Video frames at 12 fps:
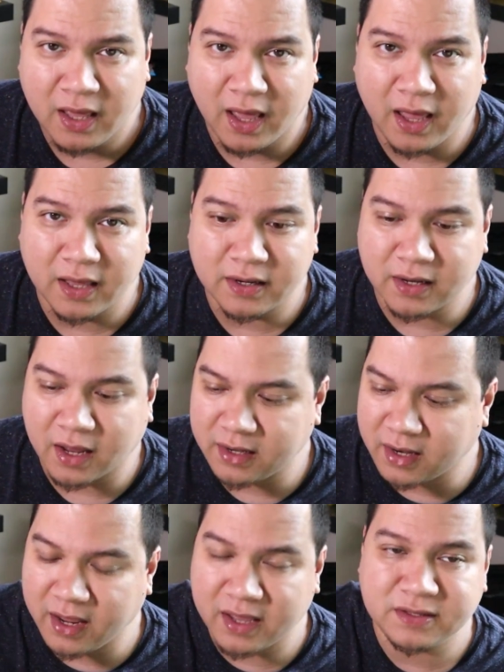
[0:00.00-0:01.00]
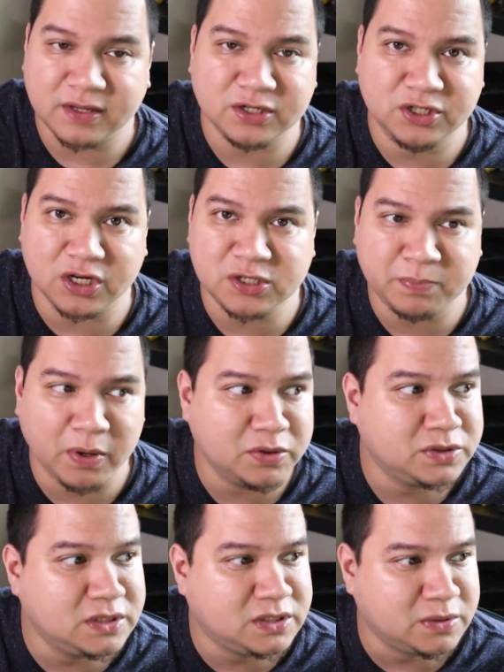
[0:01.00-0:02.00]
and uh, Niantic just
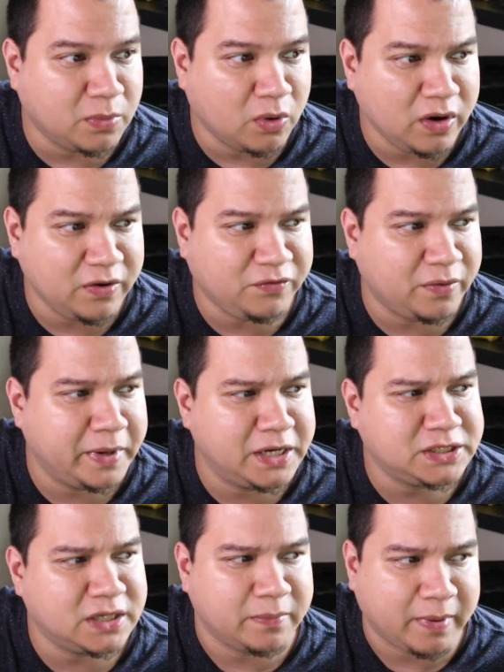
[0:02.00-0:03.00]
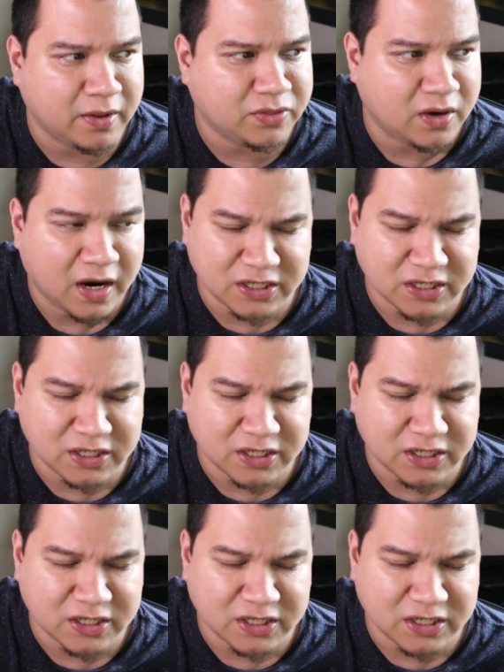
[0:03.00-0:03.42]
posted some more information about that.